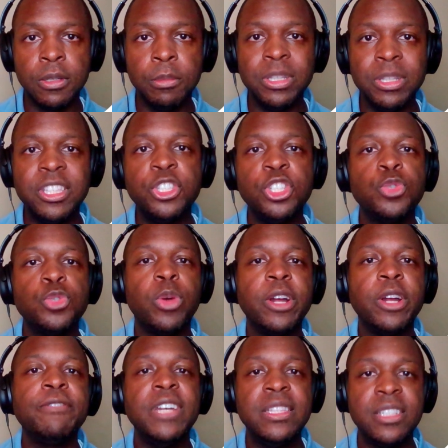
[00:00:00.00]
But this is where
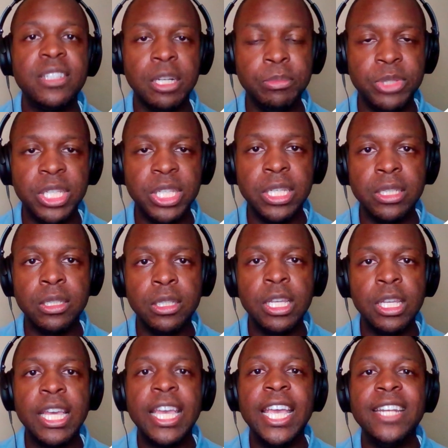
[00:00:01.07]
faith comes in.
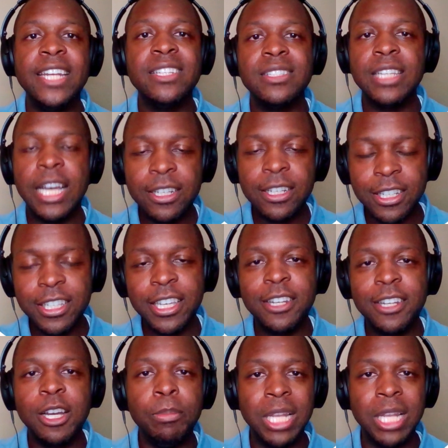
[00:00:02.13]
And it's not, again,
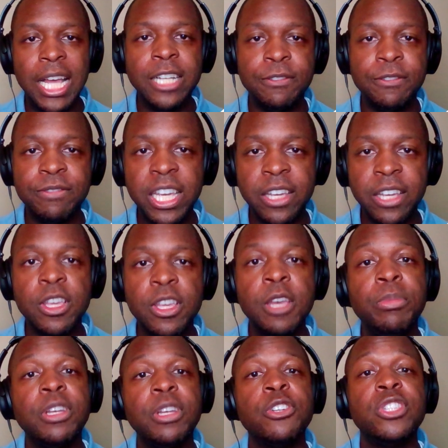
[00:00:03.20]
a blind faith
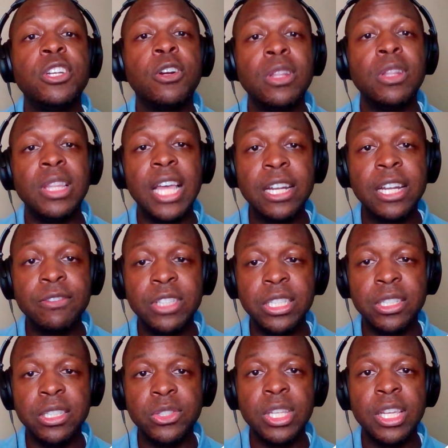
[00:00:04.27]
because there are a lot of
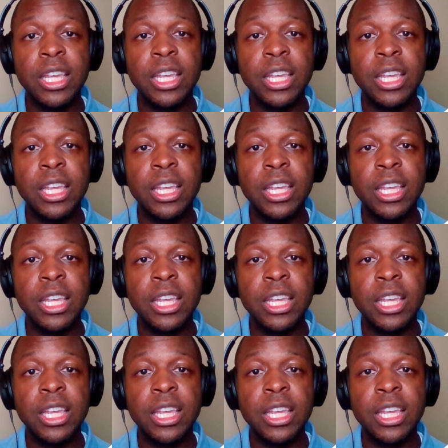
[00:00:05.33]
things